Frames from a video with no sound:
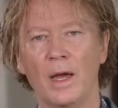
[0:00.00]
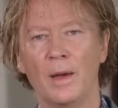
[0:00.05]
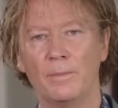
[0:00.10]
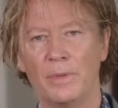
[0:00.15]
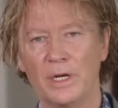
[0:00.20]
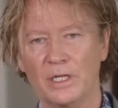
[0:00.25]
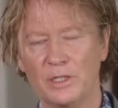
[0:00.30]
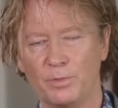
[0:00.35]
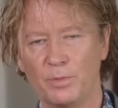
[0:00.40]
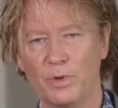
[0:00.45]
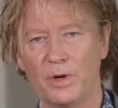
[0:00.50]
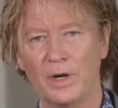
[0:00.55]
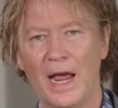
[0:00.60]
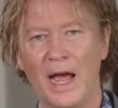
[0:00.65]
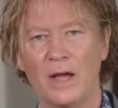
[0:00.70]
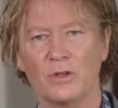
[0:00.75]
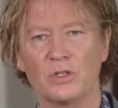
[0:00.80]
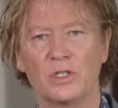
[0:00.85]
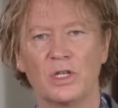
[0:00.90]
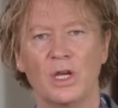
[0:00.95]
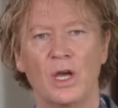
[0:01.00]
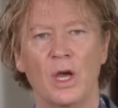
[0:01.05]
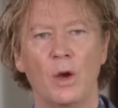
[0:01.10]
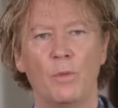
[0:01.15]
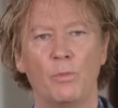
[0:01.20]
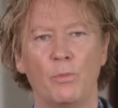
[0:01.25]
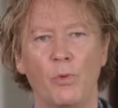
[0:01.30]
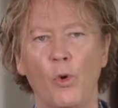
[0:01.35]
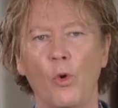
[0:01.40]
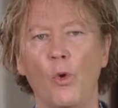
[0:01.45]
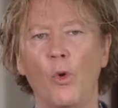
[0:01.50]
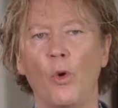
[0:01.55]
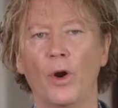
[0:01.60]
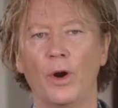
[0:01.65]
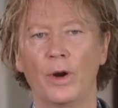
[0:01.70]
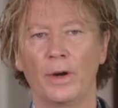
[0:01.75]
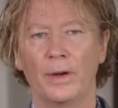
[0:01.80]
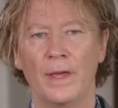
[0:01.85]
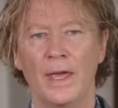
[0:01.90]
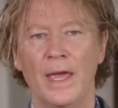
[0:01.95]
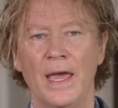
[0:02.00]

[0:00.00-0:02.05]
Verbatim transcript: but it's pronounced poor.